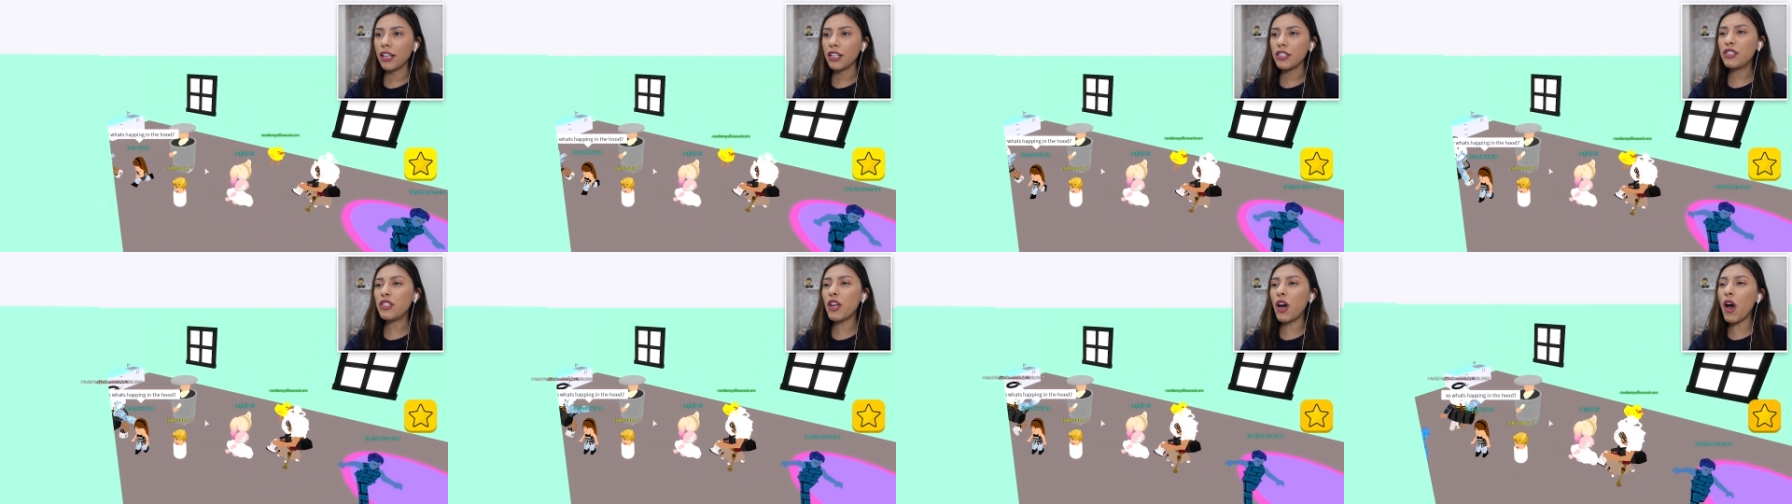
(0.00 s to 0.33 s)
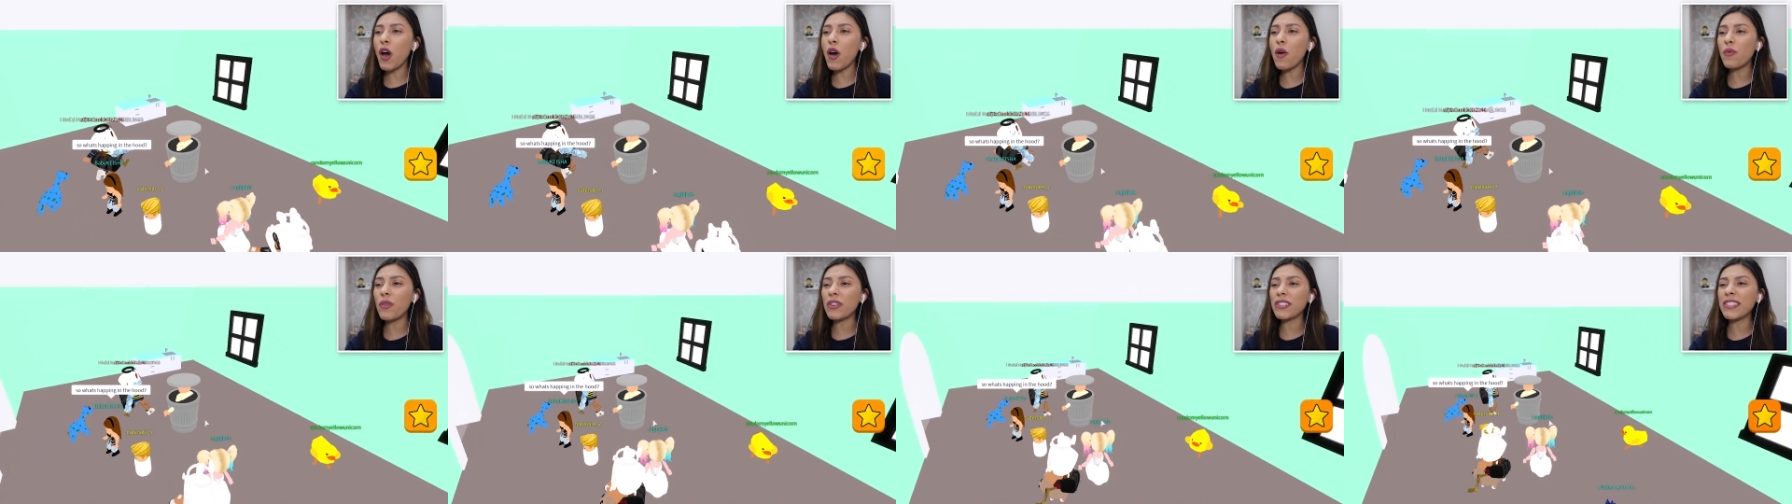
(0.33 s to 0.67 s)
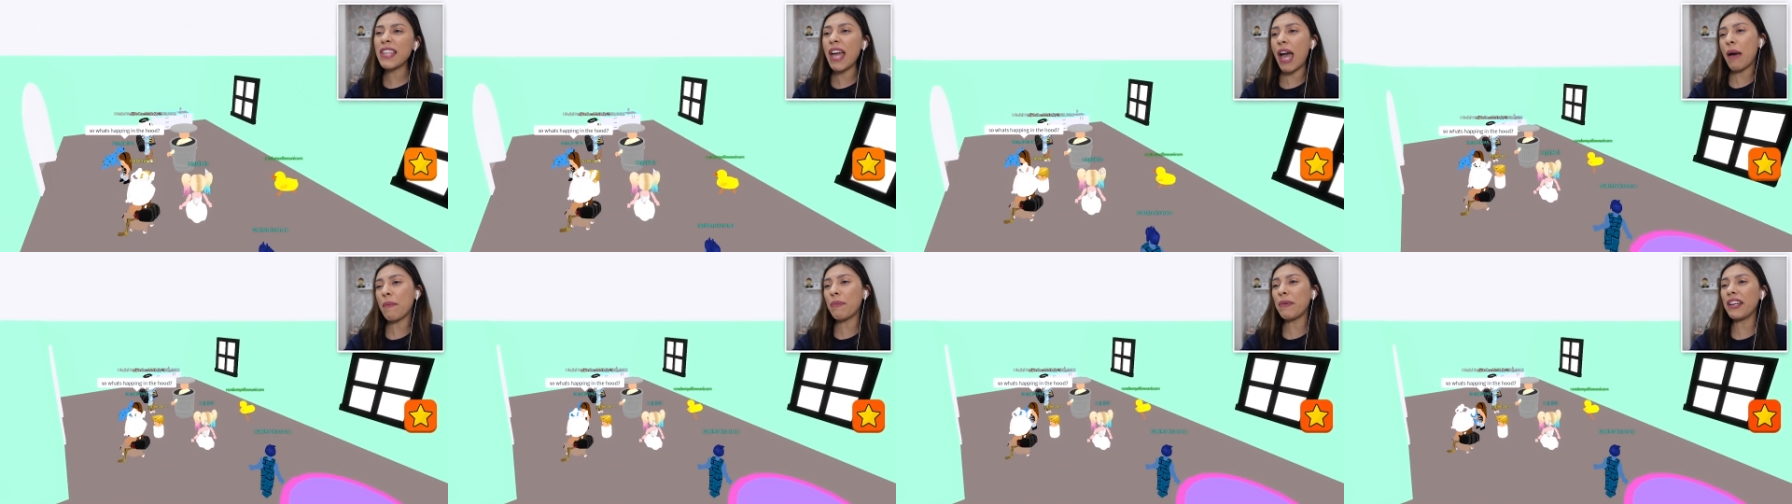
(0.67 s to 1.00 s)
So,
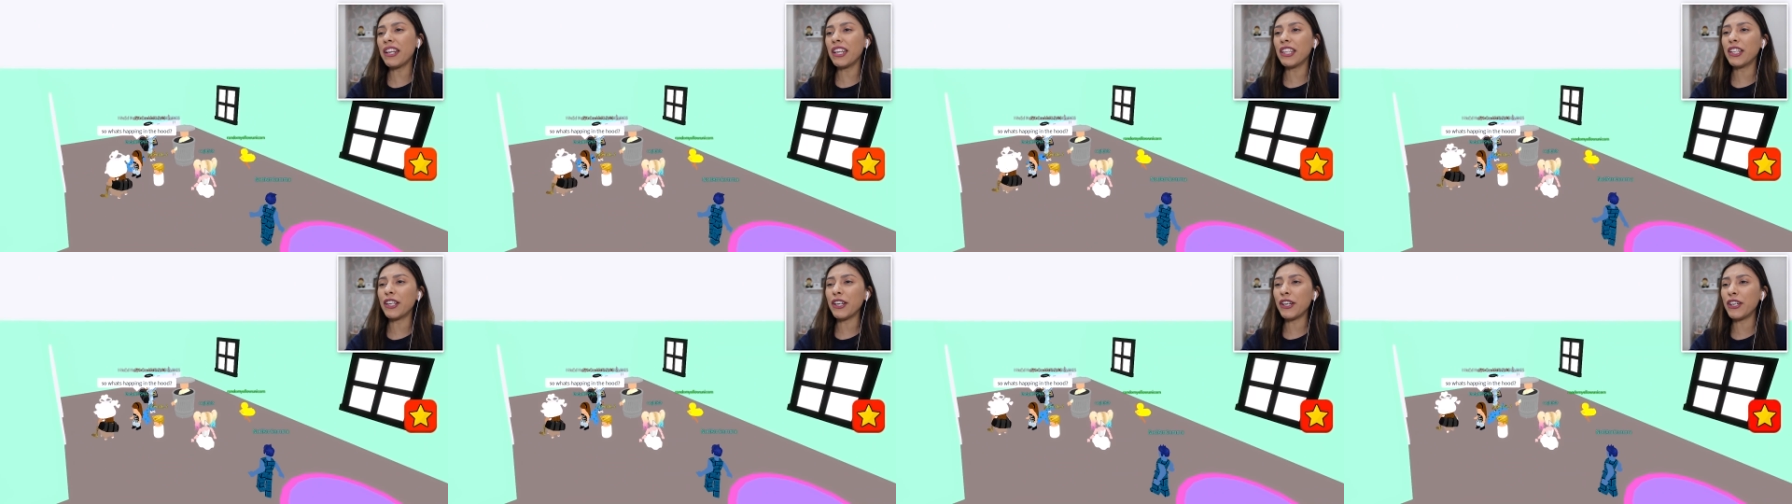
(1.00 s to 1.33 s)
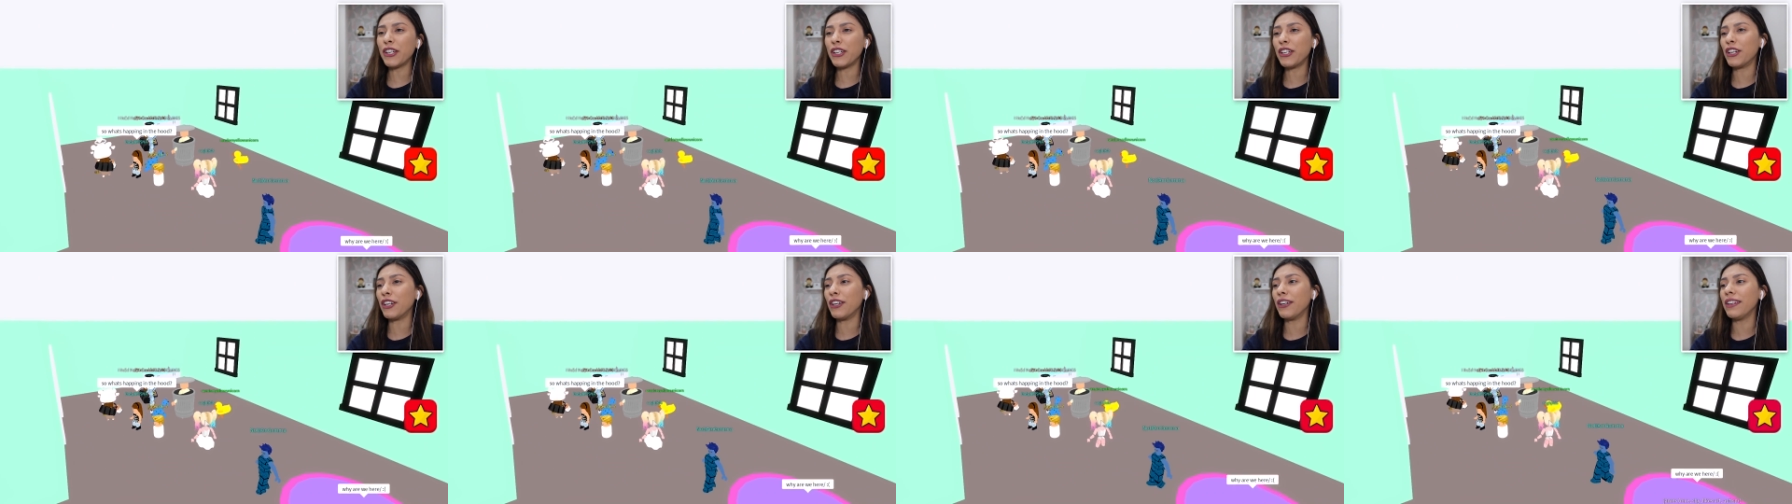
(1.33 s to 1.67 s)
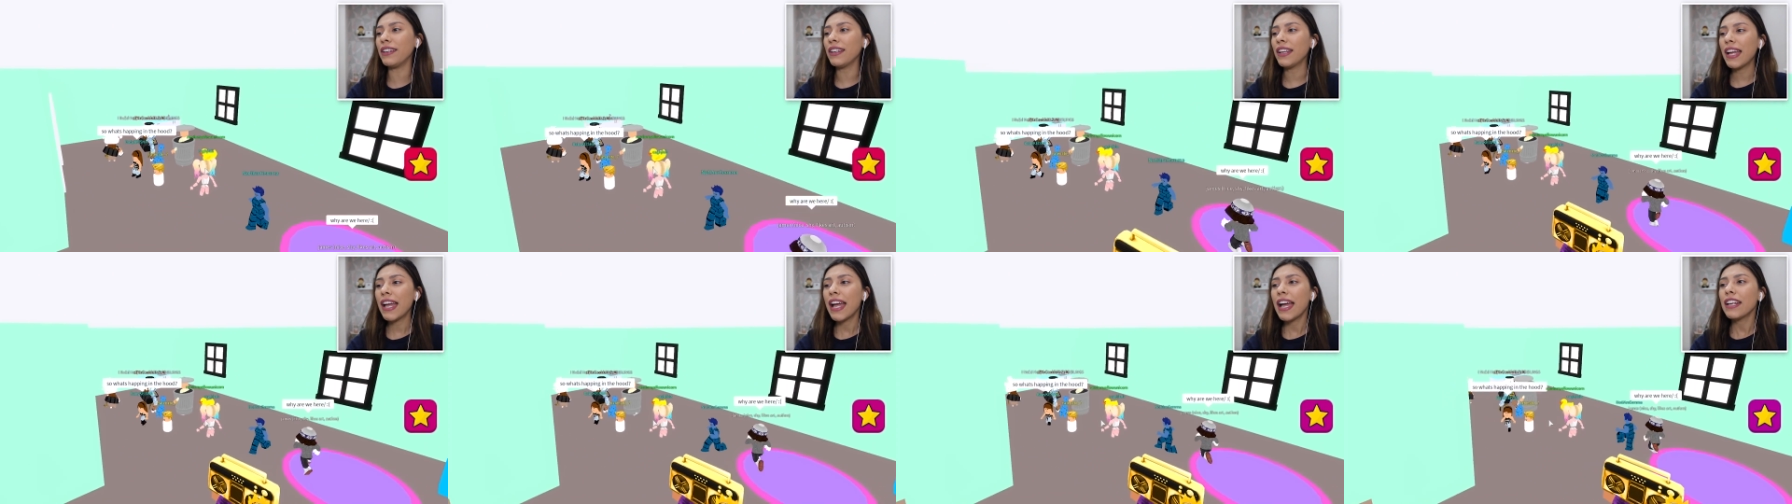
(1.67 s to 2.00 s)
what's happening in the
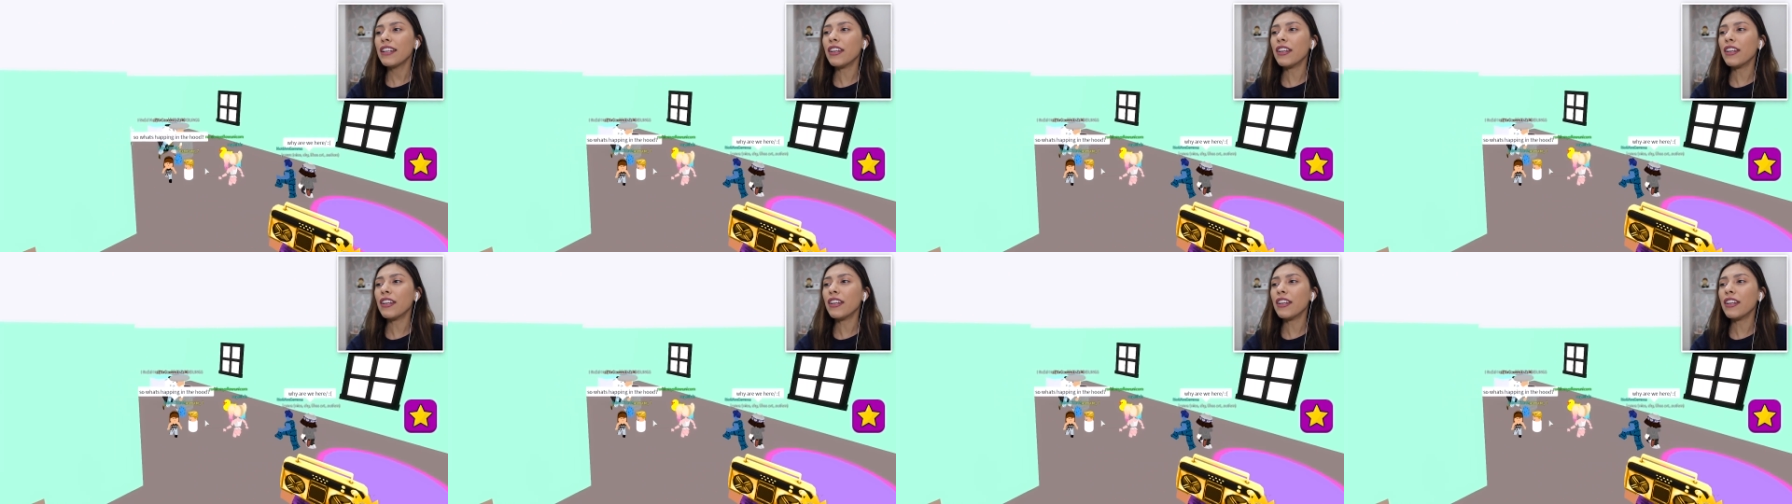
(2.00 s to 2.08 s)
hood?